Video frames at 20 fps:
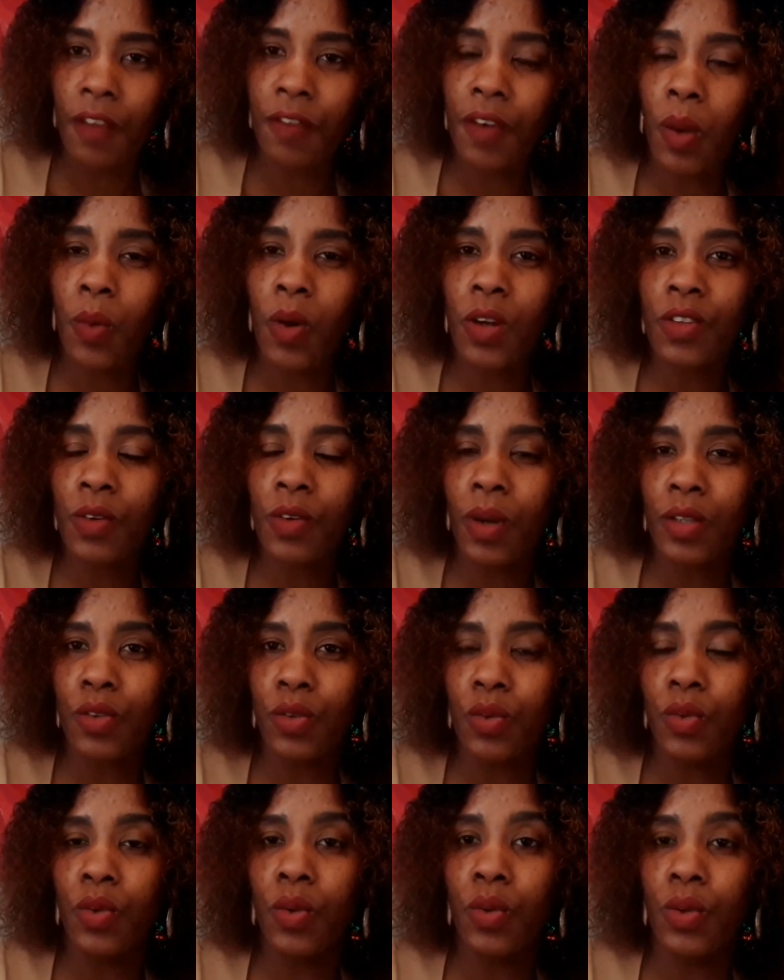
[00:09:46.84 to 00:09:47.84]
If I want
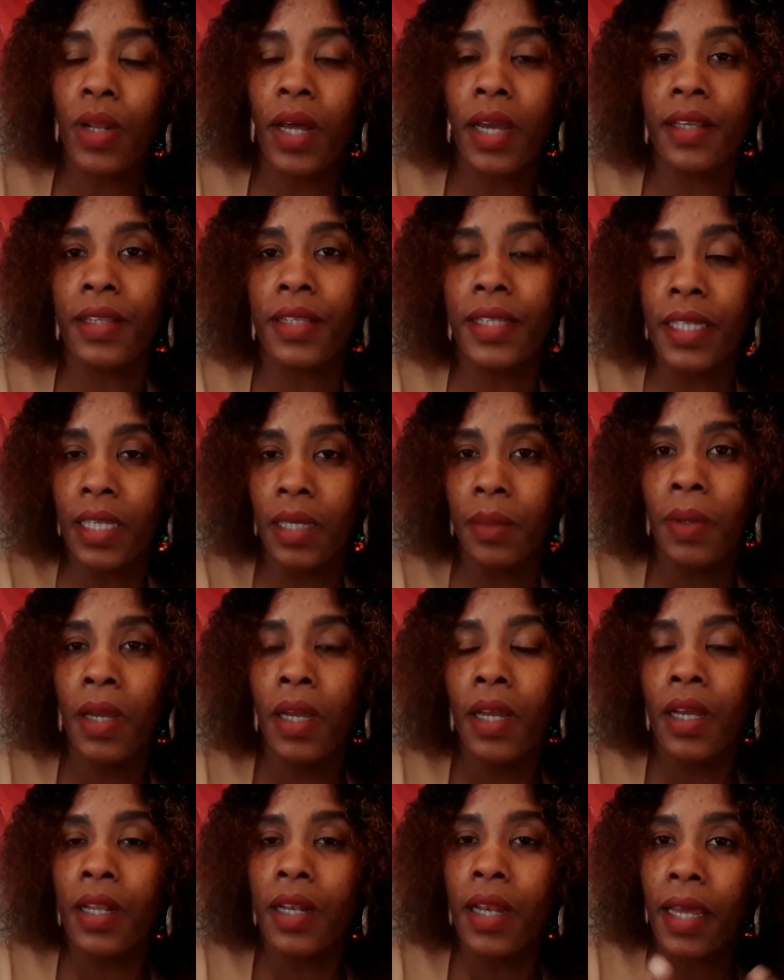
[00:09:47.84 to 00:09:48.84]
to do like
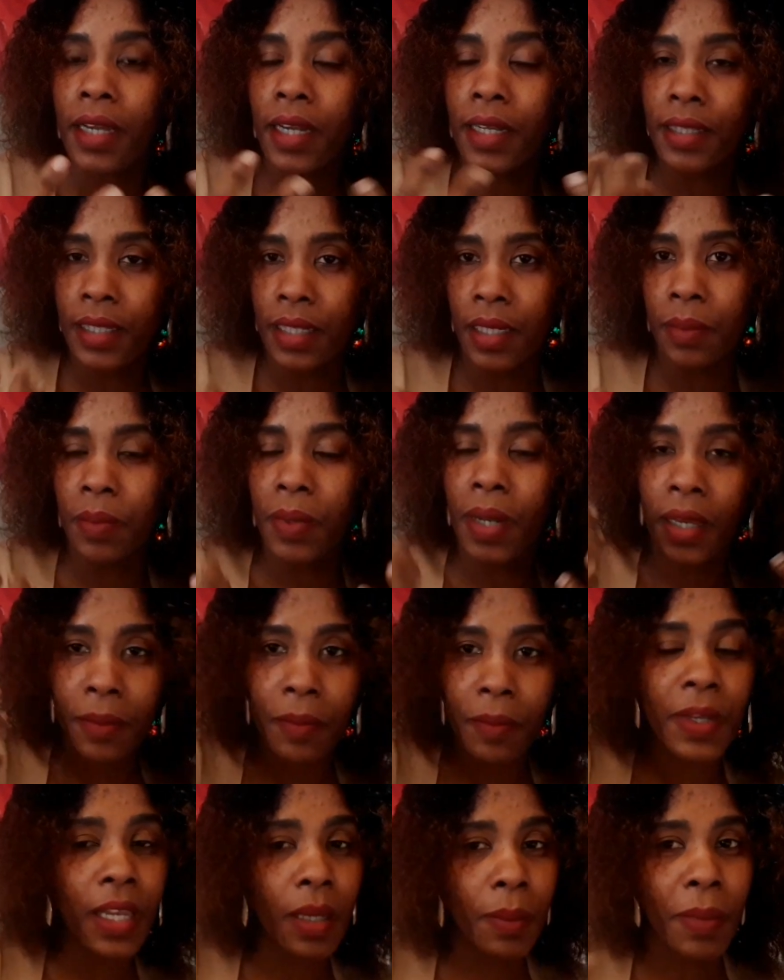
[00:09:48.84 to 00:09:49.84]
deep, like a deep,
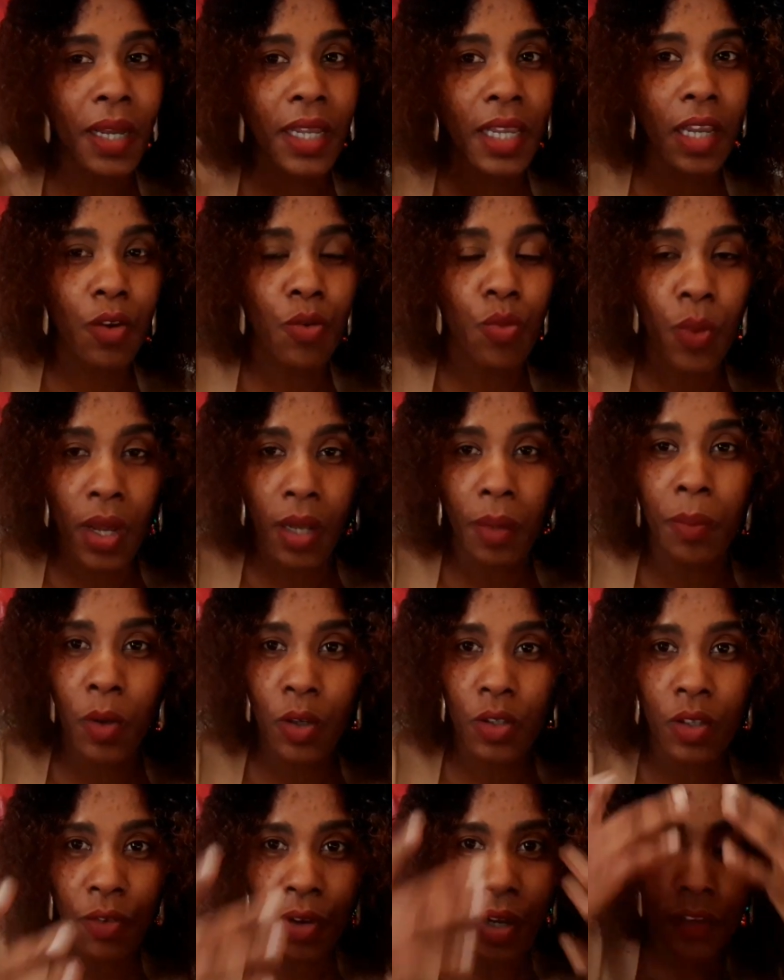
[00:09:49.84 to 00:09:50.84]
like keep my hair well
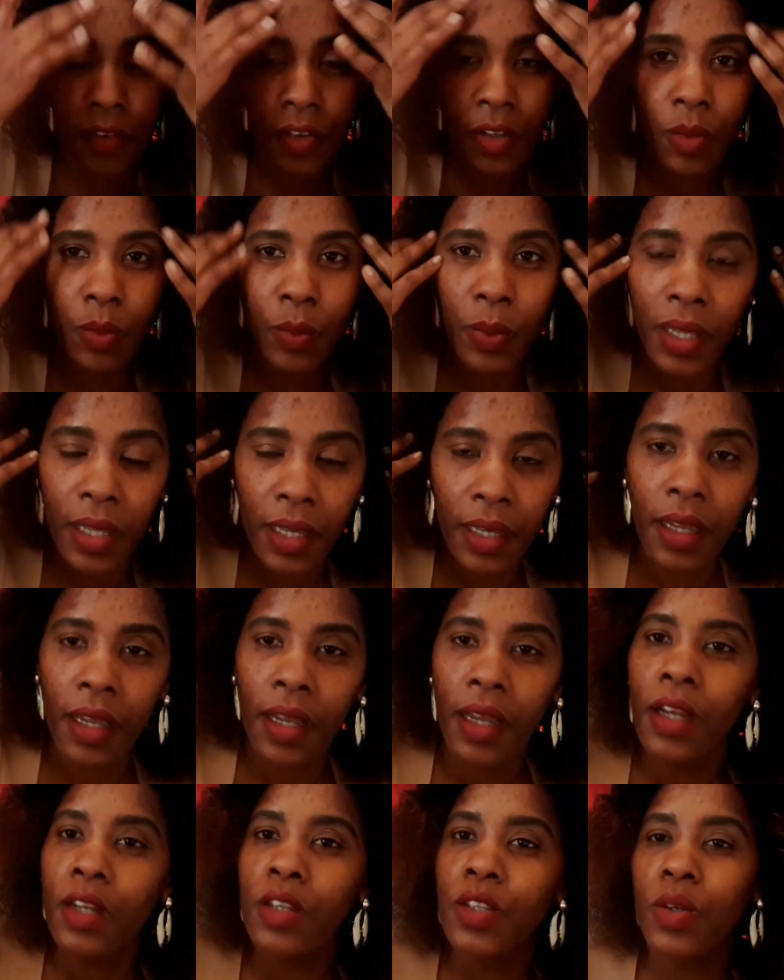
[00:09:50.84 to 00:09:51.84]
moisturized for the
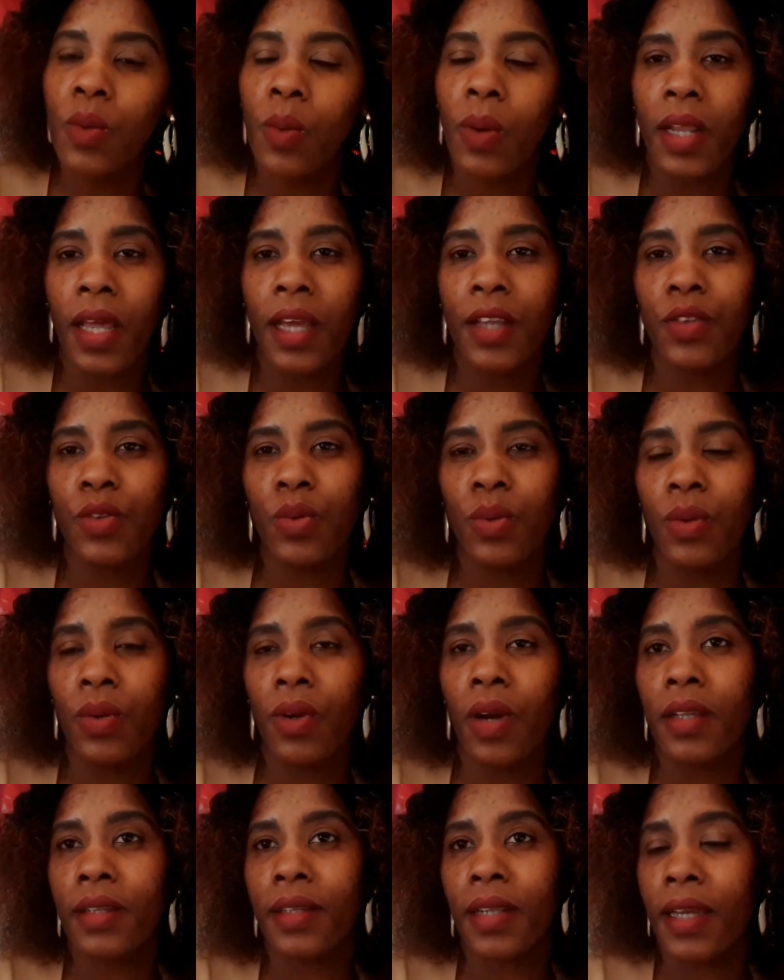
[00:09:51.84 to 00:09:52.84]
week. So what I
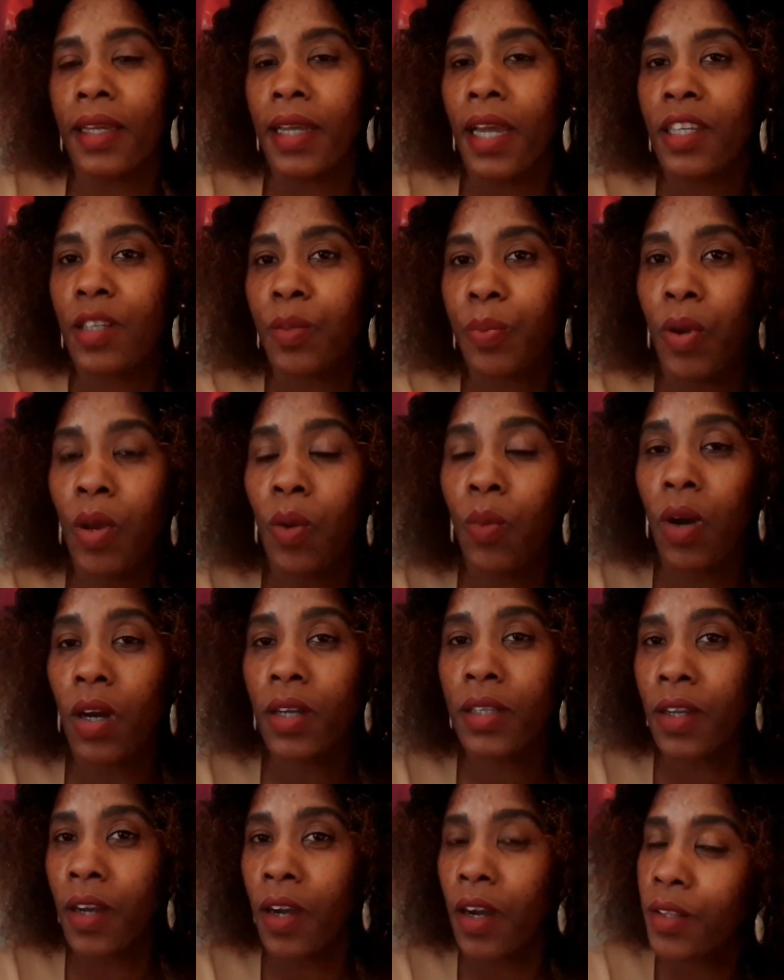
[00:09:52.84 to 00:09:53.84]
do is like I spray
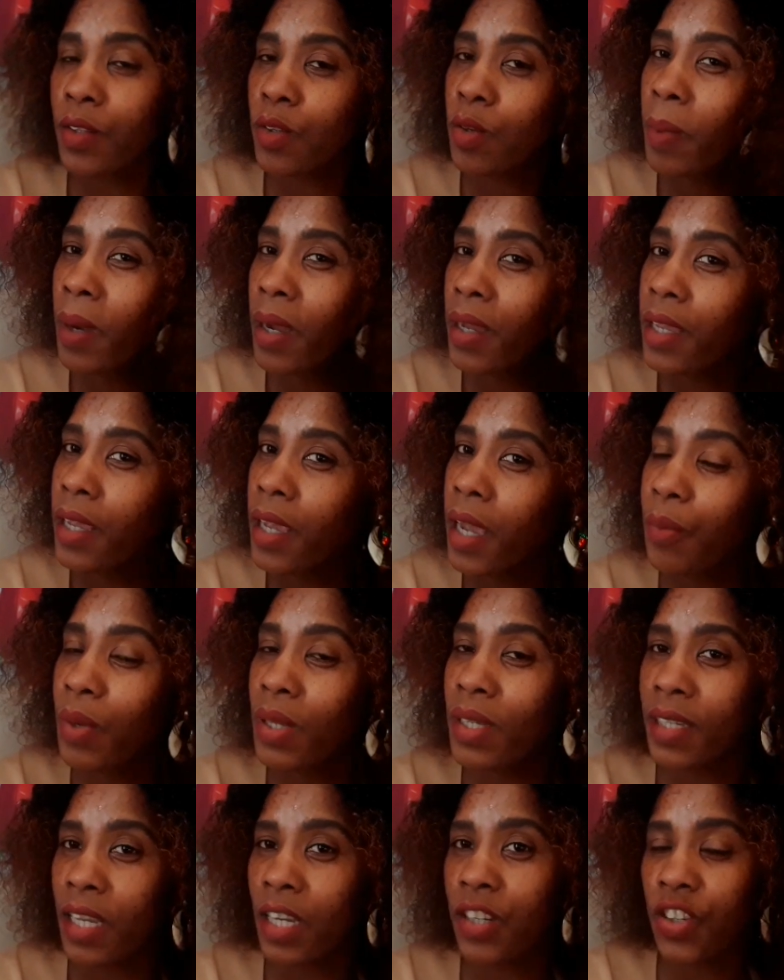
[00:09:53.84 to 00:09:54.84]
water onto my hair.
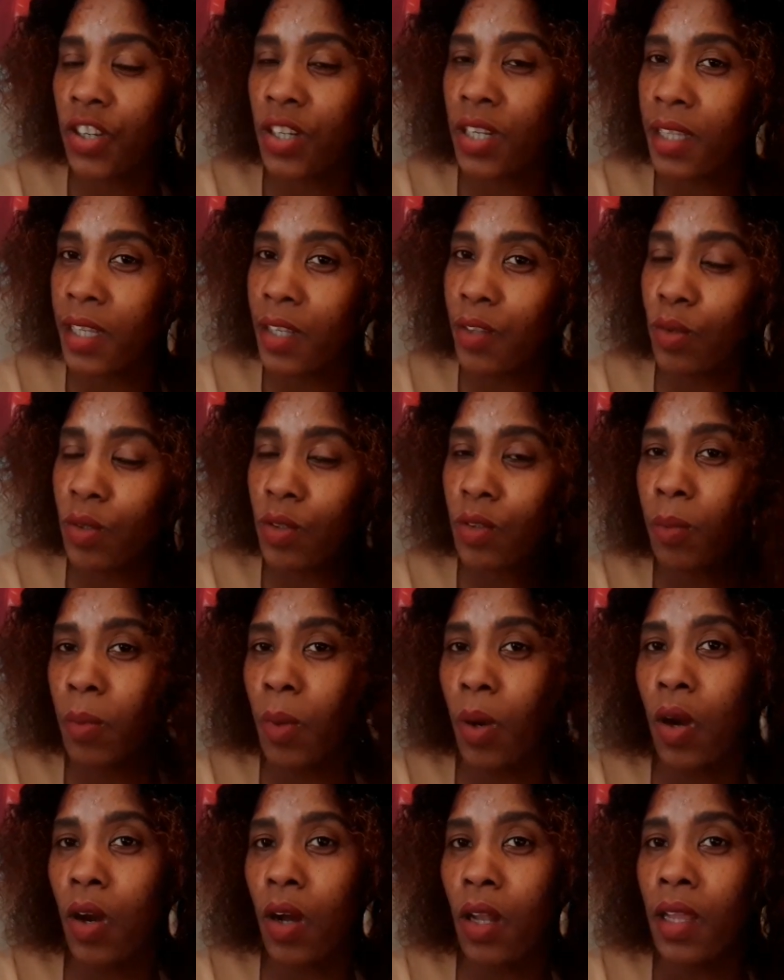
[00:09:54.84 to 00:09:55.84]
I will section it into
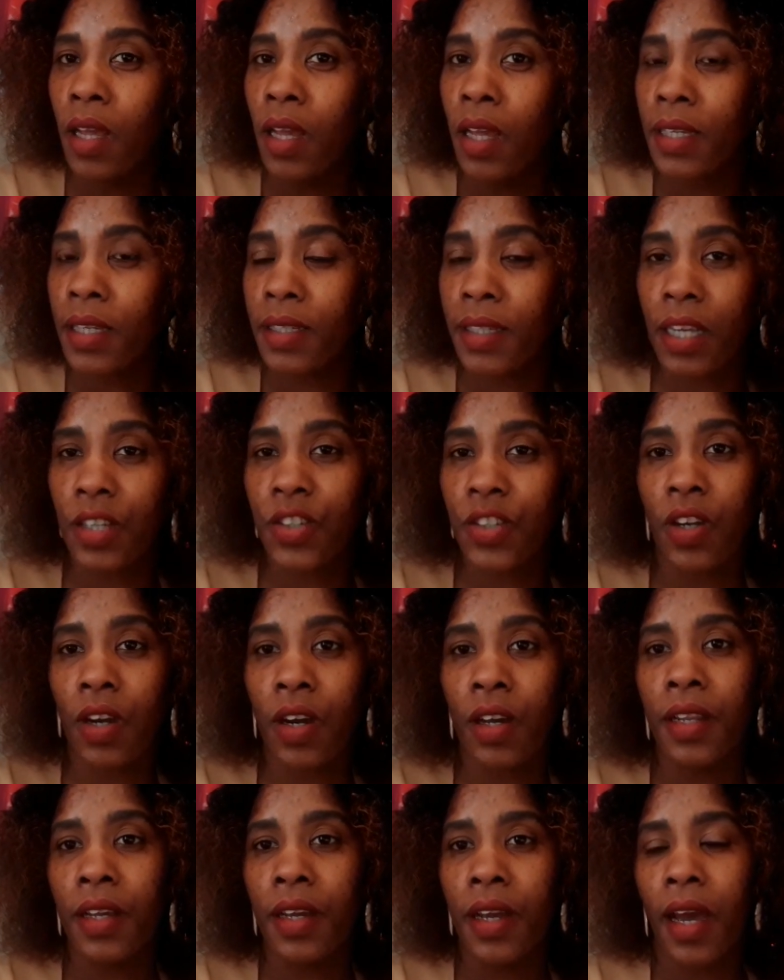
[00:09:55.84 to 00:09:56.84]
small
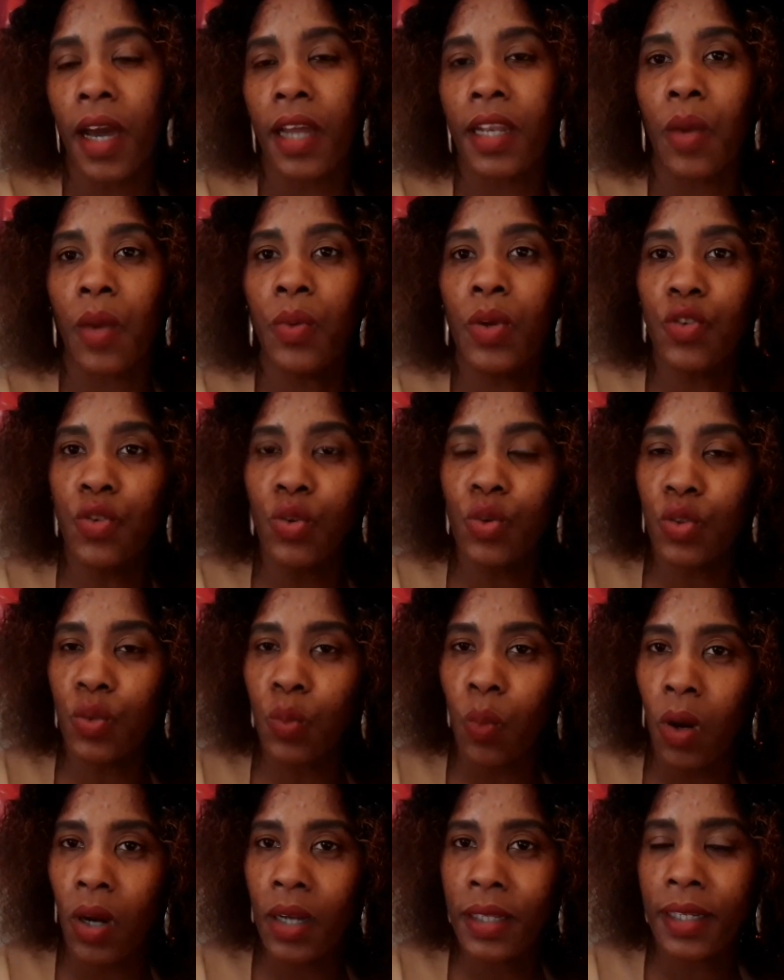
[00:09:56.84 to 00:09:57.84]
section and I will
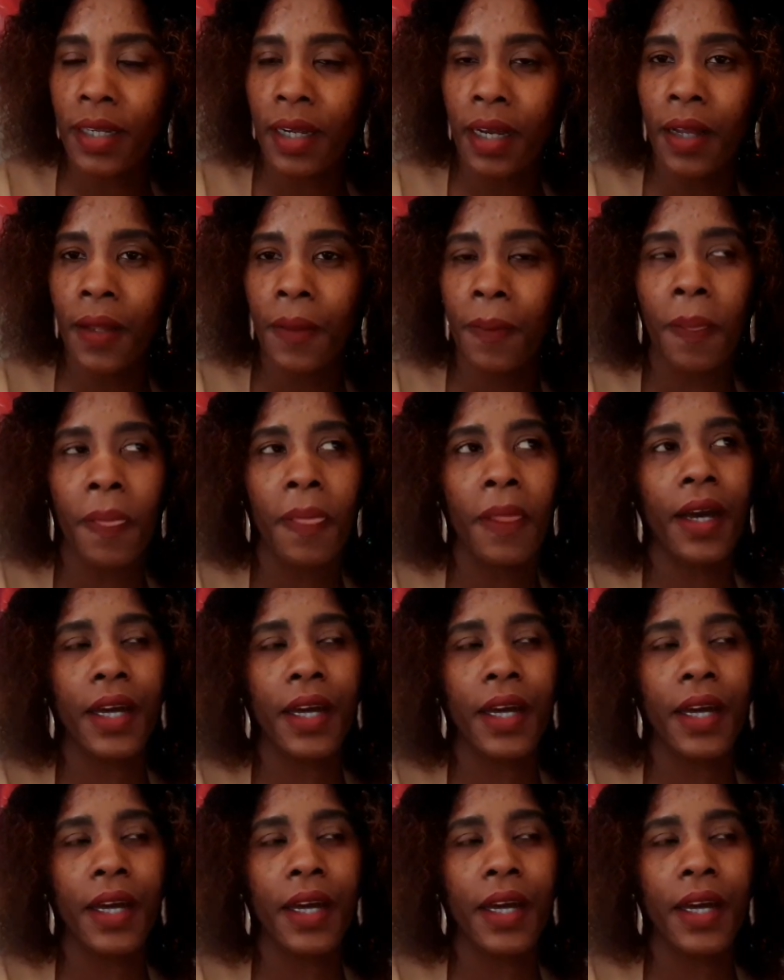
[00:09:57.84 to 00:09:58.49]
use water.